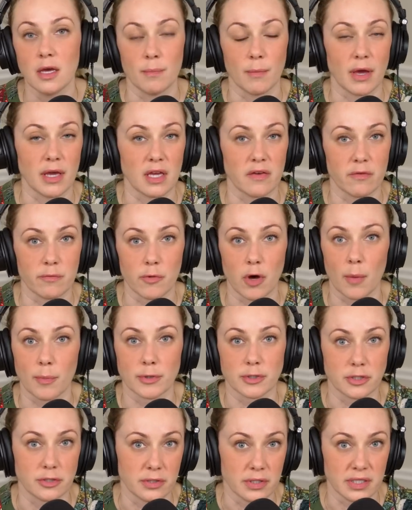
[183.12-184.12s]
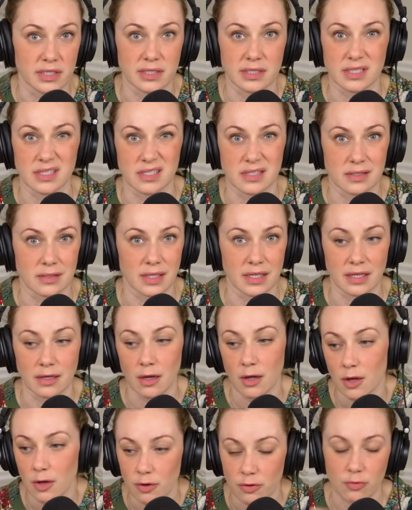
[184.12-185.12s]
might give them opportunities to
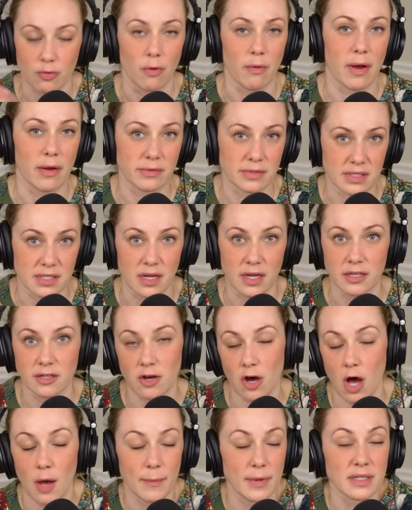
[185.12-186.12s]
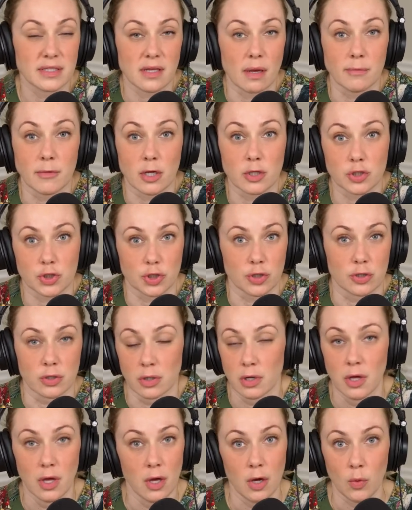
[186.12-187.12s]
like throw out snide comments. I'm not
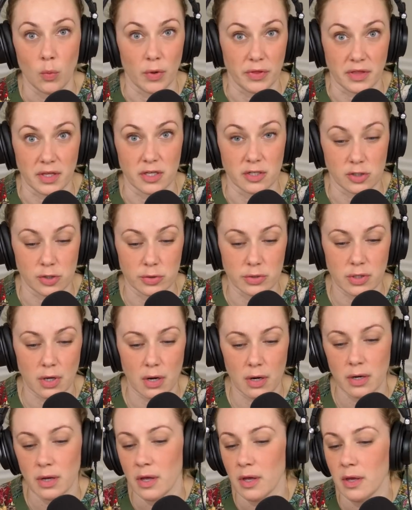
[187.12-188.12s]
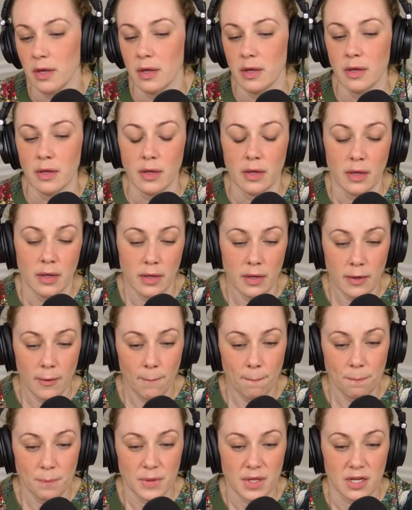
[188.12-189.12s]
sure what the issues are.
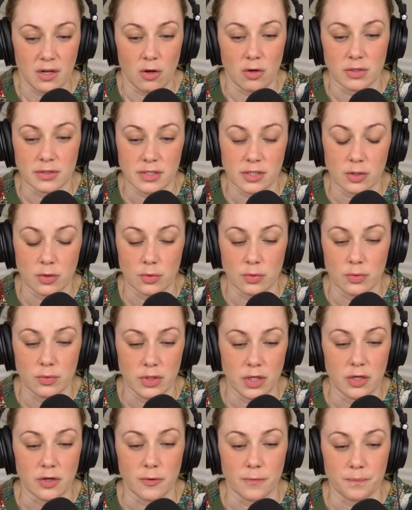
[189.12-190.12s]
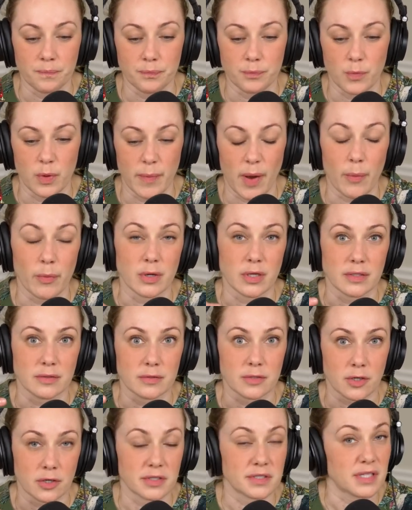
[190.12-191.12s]
It also, you know, we might want to
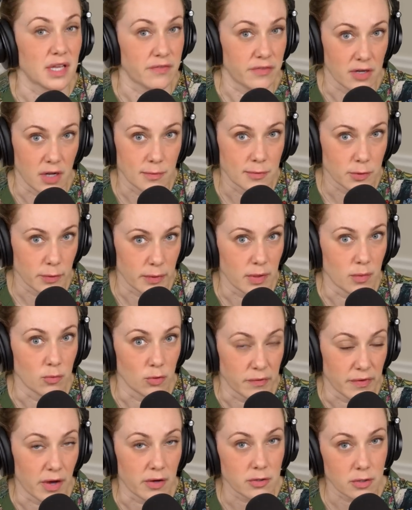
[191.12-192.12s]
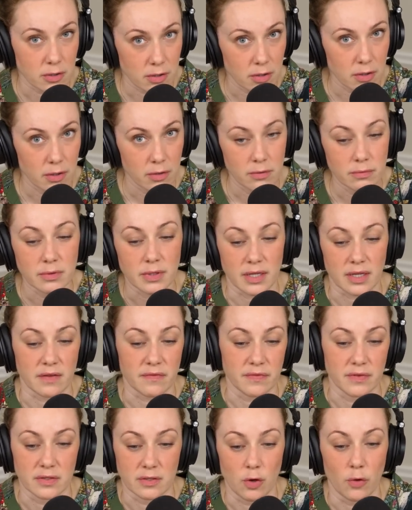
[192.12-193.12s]
start saving up so we can move out on our own. Like
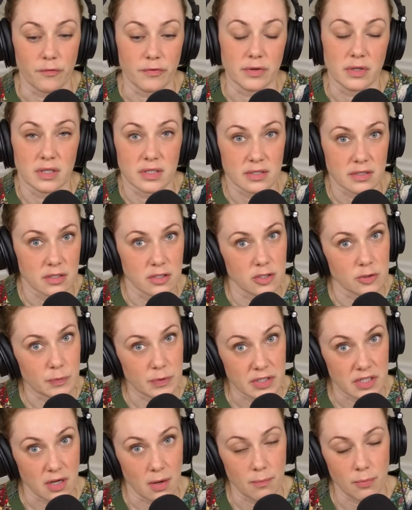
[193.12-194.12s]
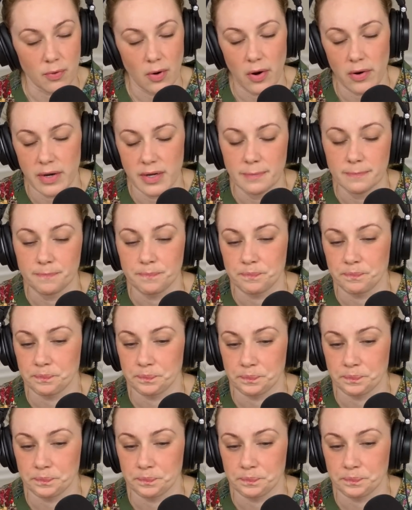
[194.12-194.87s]
hopefully this can just be temporary,